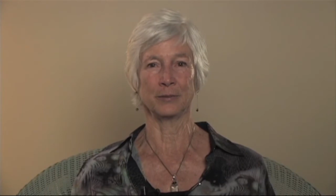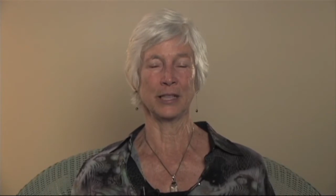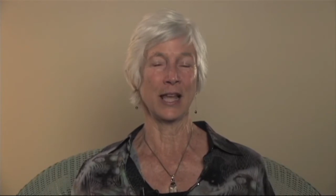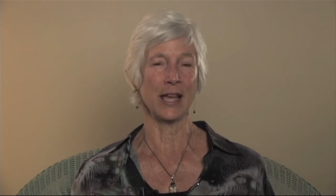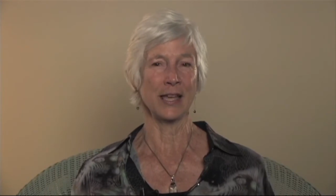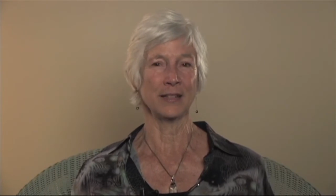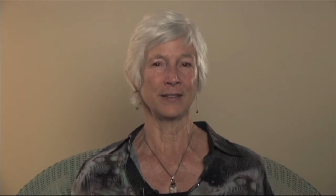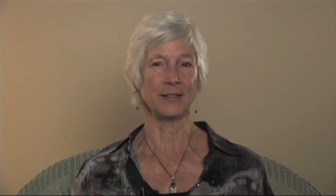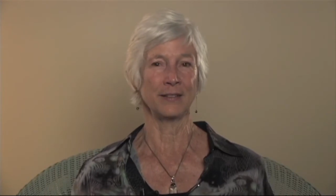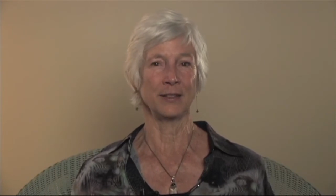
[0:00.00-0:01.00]

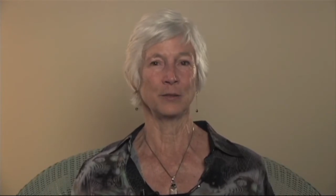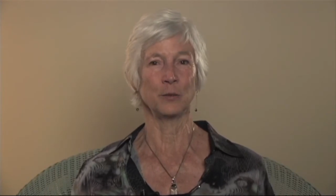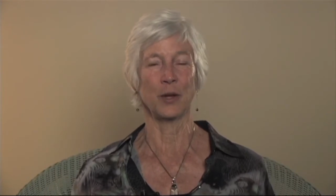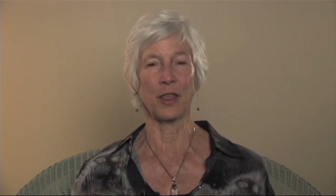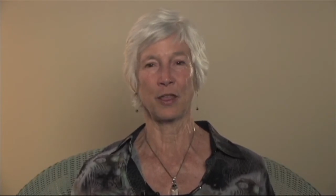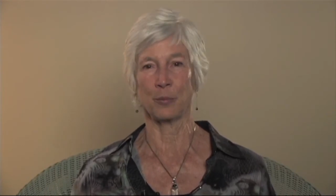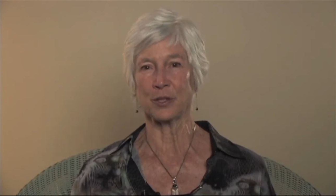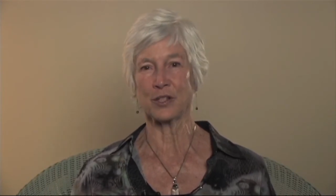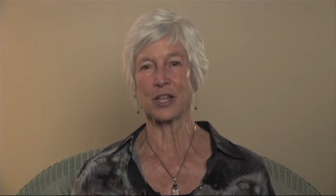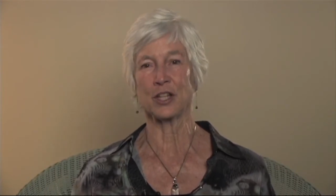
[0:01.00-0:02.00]
clients with a
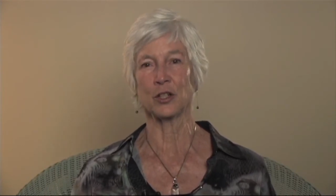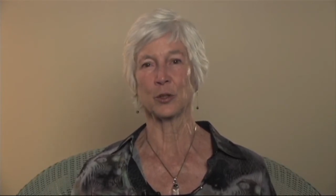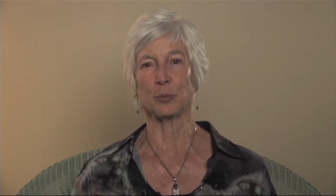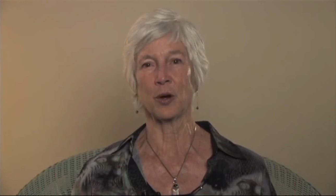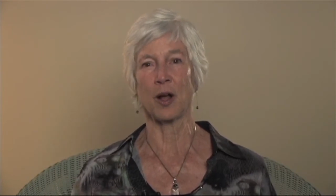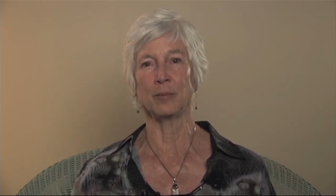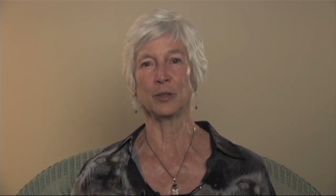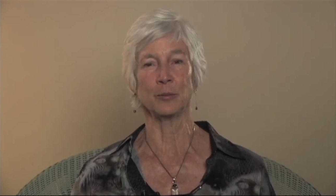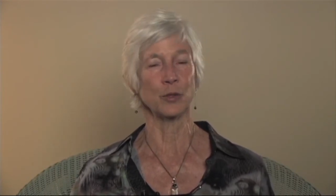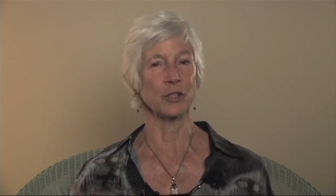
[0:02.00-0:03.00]
particular
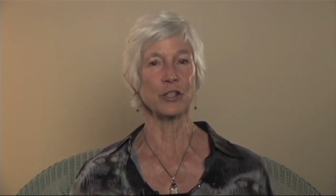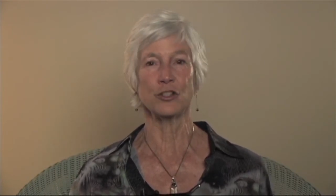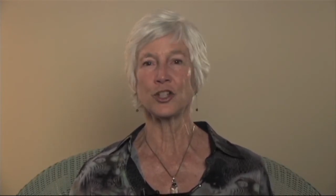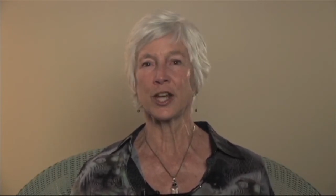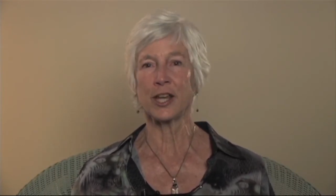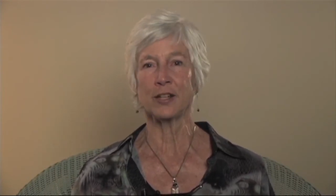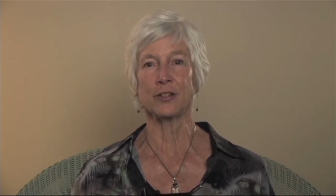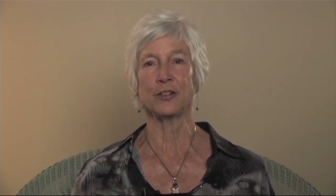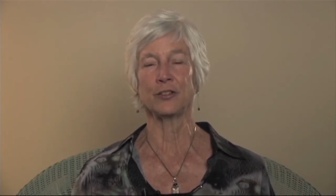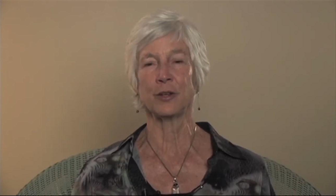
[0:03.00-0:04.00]
problem or to
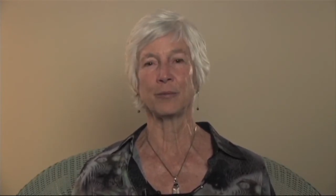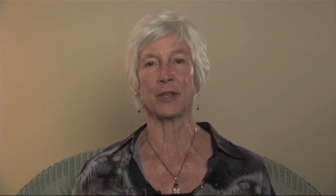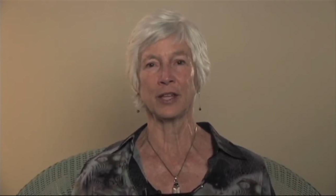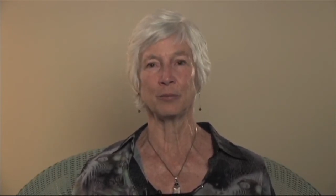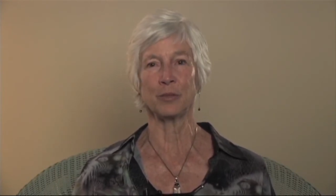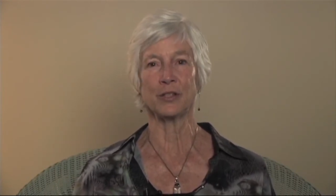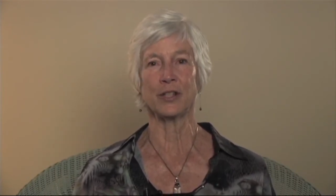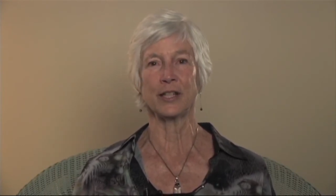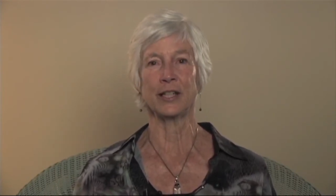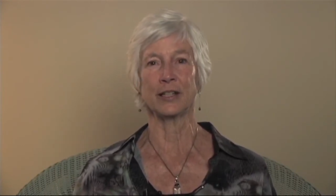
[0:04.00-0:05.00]
change something in
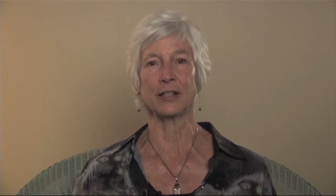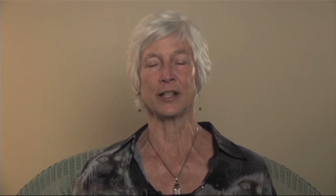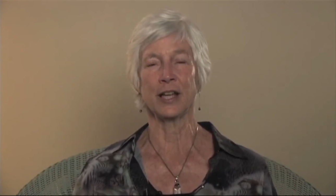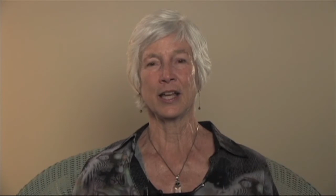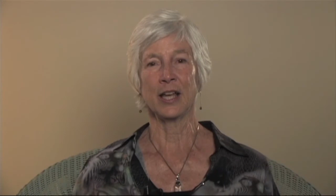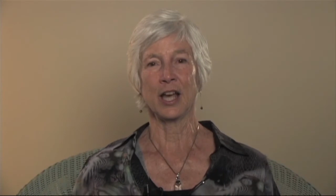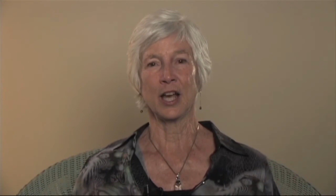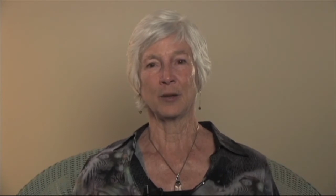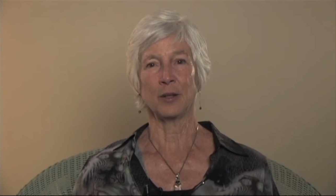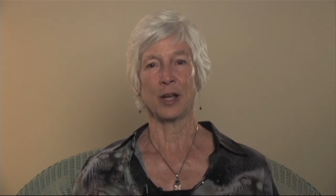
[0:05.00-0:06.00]
particular
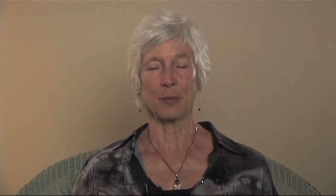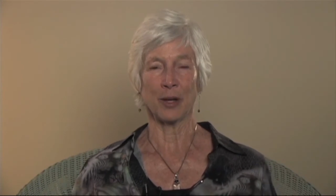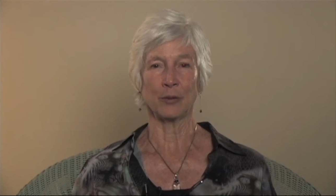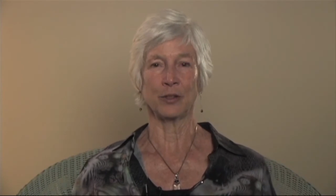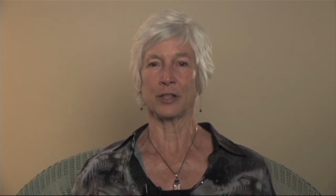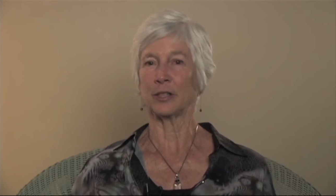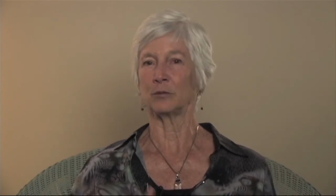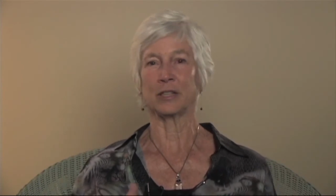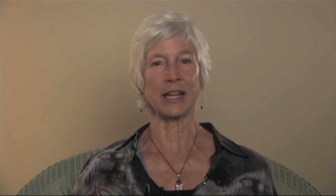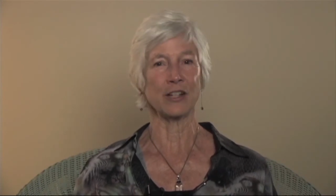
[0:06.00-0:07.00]
about their
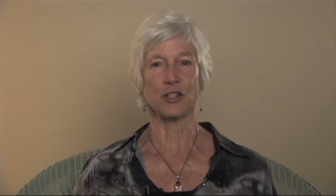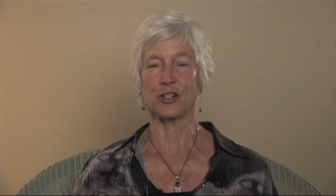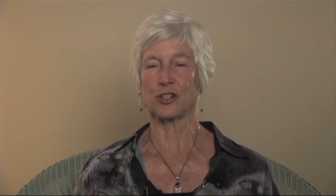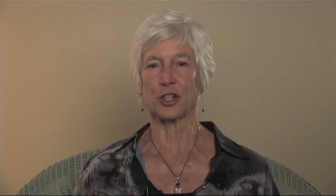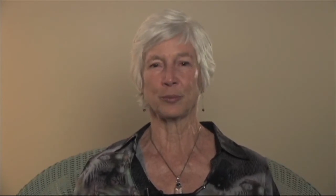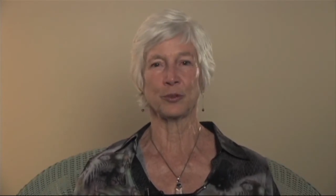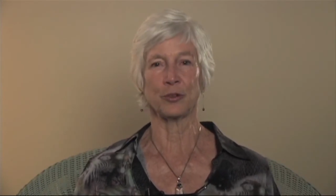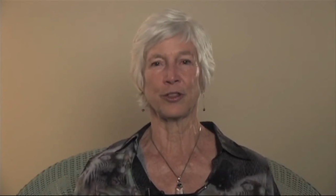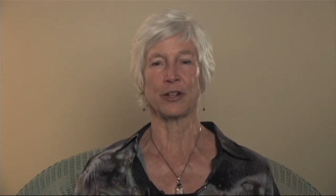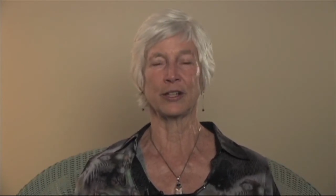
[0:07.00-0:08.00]
relationships
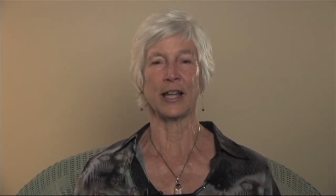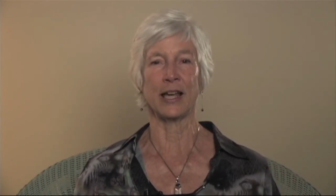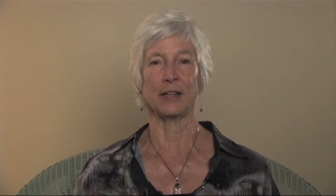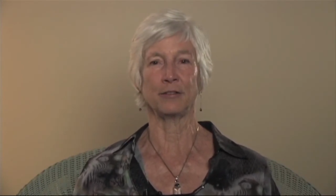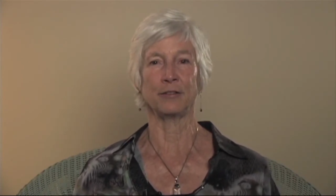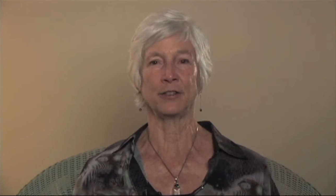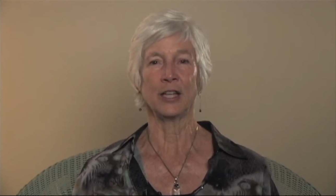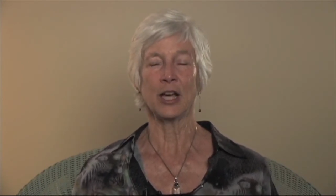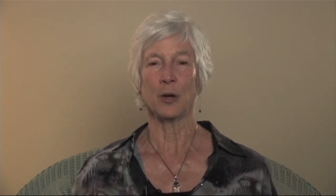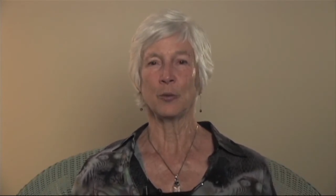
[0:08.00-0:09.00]
or their life.
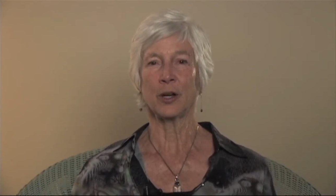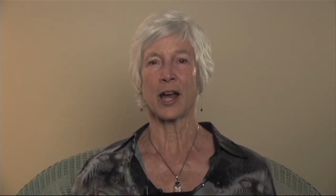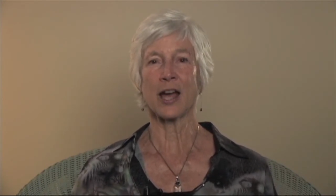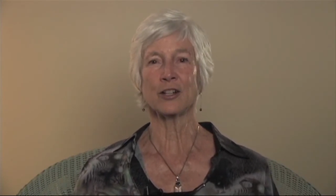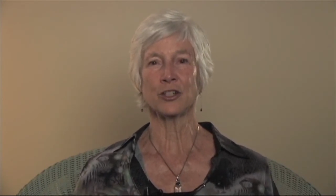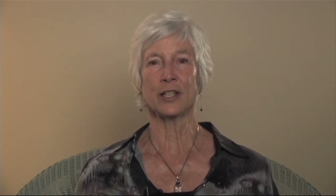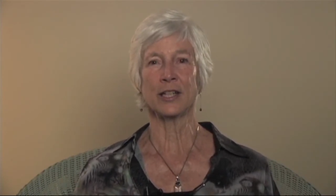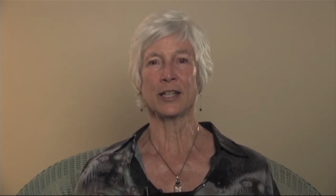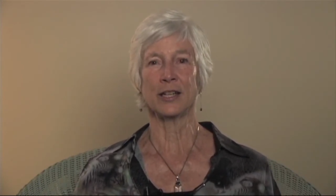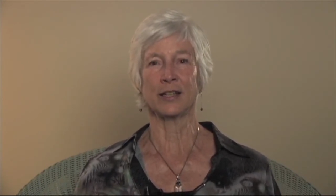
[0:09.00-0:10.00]
We're
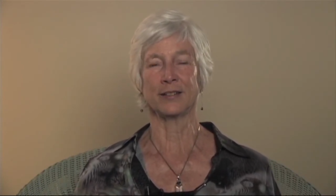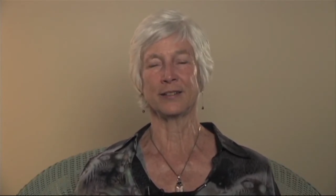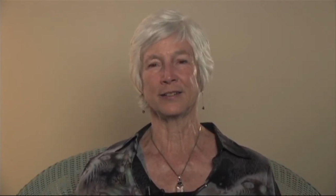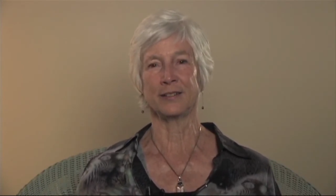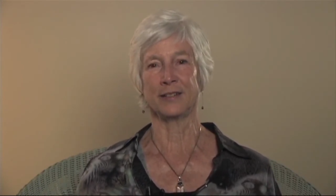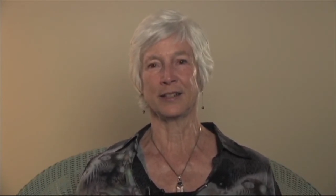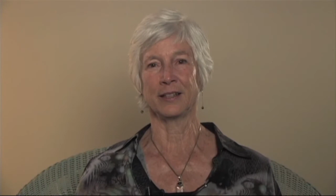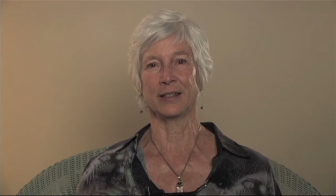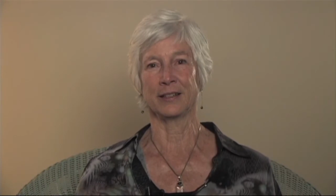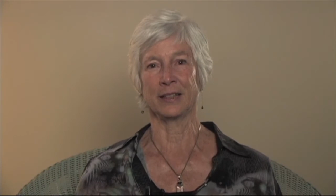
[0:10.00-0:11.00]
actually
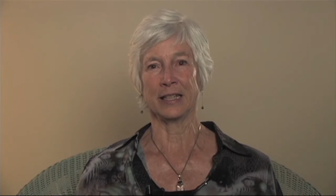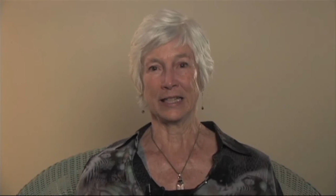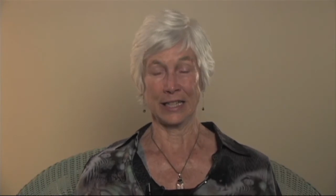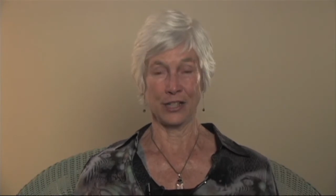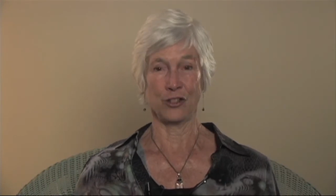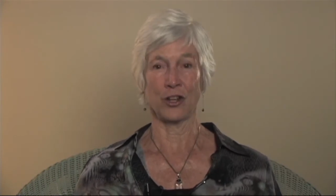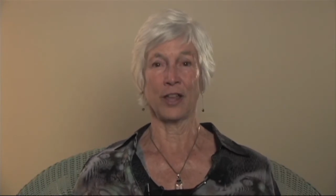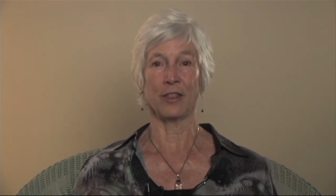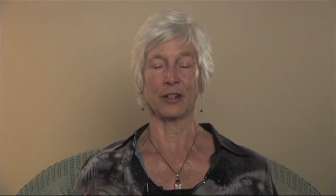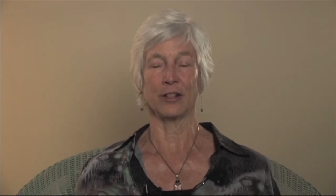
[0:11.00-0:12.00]
assisting each
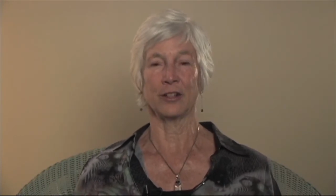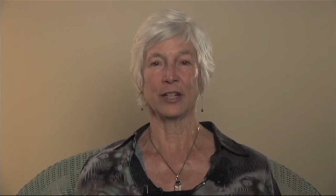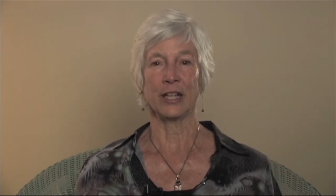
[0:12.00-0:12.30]
other